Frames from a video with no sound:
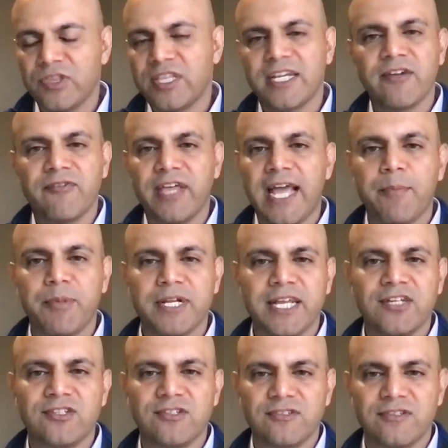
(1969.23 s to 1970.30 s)
Think of the
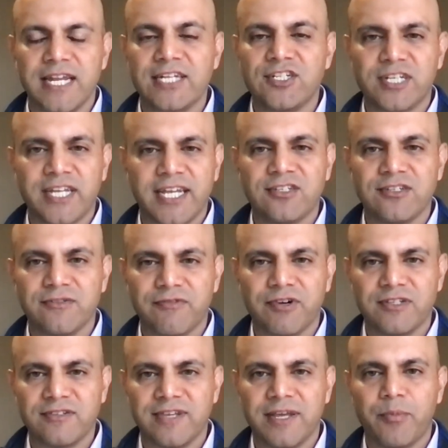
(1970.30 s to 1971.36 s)
applications in education,
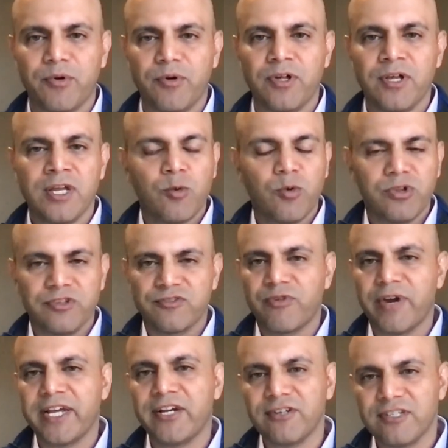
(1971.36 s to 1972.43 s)
for example, where there's
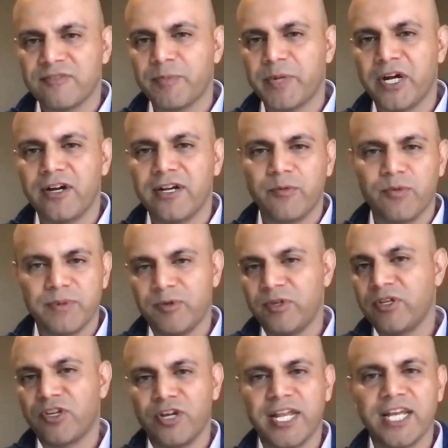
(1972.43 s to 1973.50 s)
greater disparity
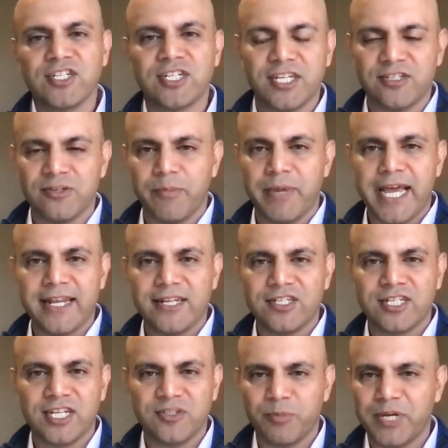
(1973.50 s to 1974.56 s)
between good education and bad
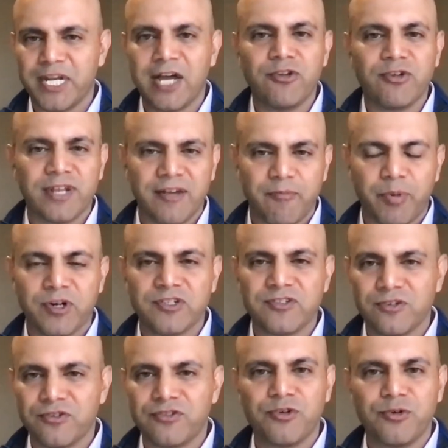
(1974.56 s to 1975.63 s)
education, but now you can have
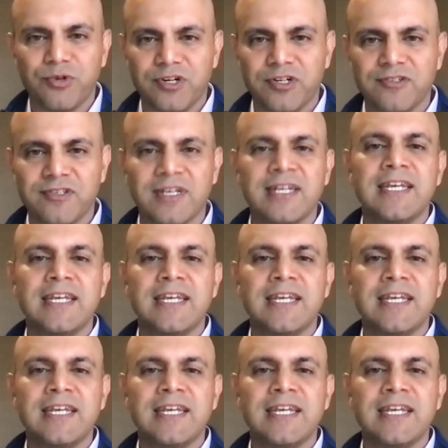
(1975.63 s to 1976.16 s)
personal tutors